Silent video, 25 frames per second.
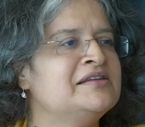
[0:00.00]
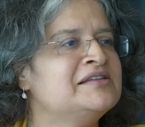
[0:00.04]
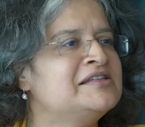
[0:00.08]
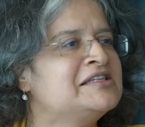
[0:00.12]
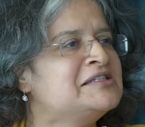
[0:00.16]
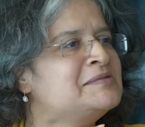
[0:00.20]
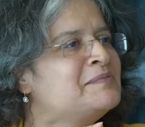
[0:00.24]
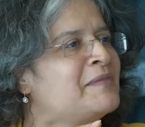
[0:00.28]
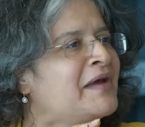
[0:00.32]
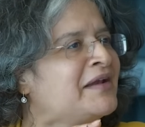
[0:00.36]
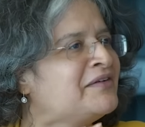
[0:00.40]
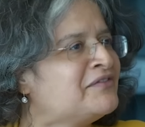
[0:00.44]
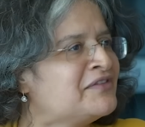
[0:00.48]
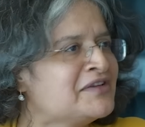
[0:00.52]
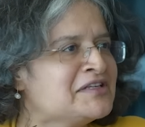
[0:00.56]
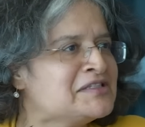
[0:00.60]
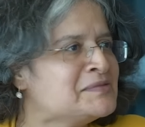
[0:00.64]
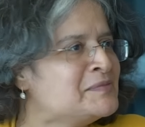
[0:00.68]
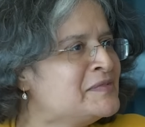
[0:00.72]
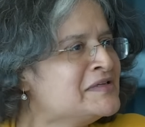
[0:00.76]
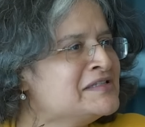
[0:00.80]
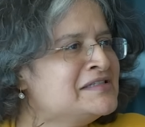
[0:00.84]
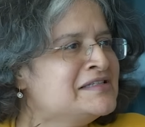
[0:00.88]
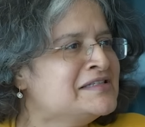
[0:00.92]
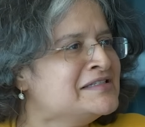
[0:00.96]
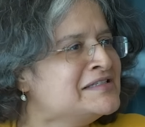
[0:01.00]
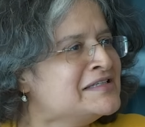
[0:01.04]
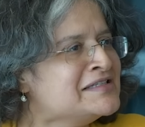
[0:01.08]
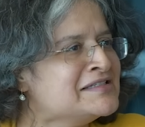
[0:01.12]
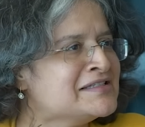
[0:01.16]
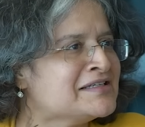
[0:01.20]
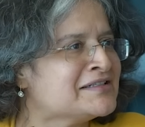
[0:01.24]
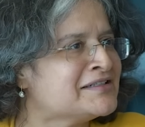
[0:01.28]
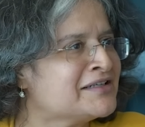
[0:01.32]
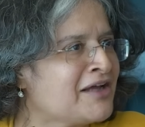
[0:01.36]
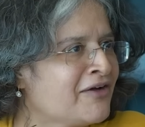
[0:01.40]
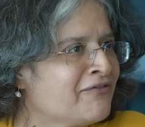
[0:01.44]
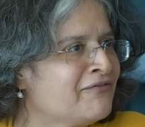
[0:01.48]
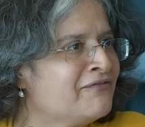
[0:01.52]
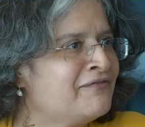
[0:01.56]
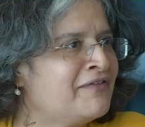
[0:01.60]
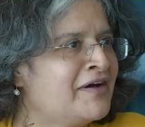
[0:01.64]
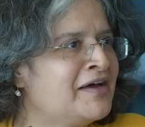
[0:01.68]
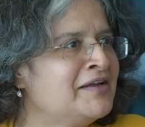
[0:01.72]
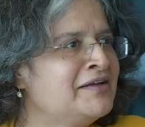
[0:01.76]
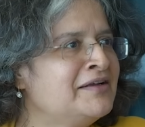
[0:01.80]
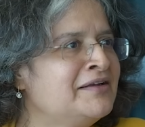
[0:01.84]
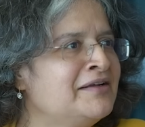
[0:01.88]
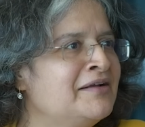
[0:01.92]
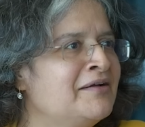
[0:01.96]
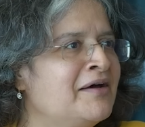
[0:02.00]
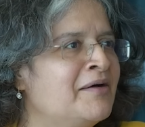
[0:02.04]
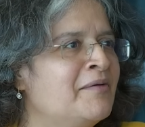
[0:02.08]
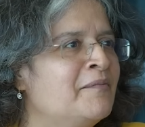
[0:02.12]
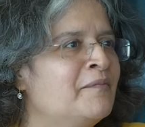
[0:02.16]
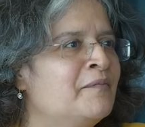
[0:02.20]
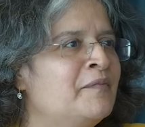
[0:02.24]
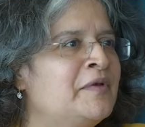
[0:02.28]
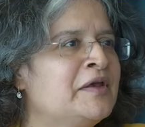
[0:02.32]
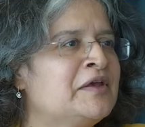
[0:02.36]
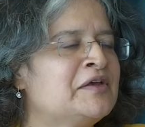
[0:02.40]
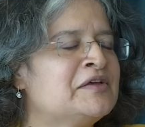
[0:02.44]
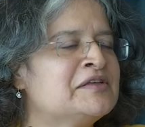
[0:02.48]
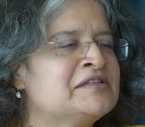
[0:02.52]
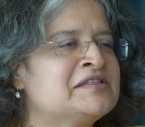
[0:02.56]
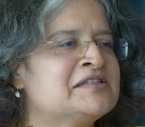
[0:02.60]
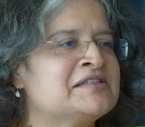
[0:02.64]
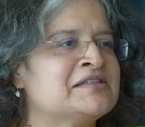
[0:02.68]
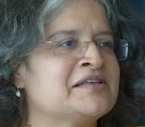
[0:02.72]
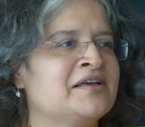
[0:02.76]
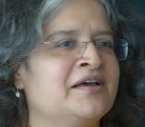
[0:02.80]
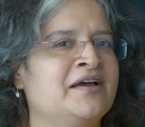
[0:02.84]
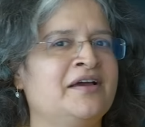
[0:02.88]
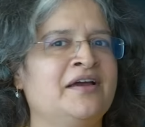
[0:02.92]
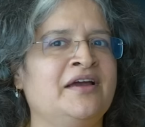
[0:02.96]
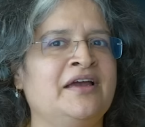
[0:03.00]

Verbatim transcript: This metrics business is a tough one because